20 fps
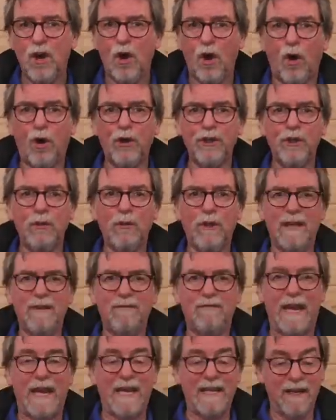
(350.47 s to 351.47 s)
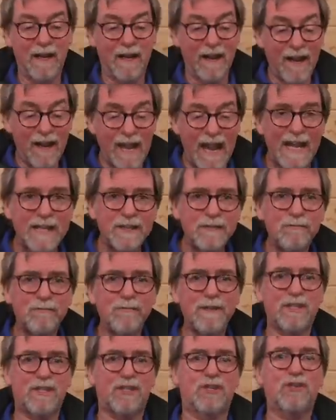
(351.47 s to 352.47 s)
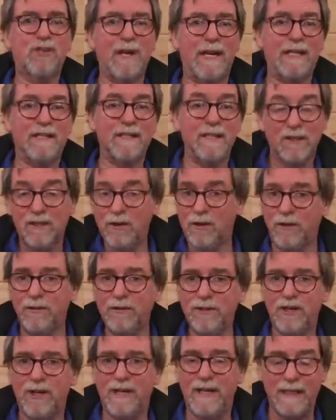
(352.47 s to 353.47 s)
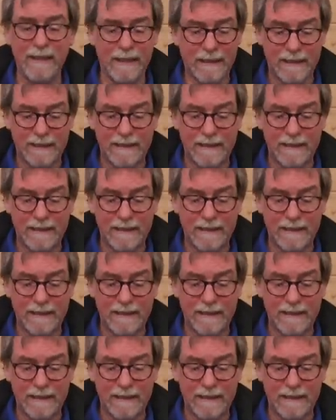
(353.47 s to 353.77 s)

or you live in a less restricted country,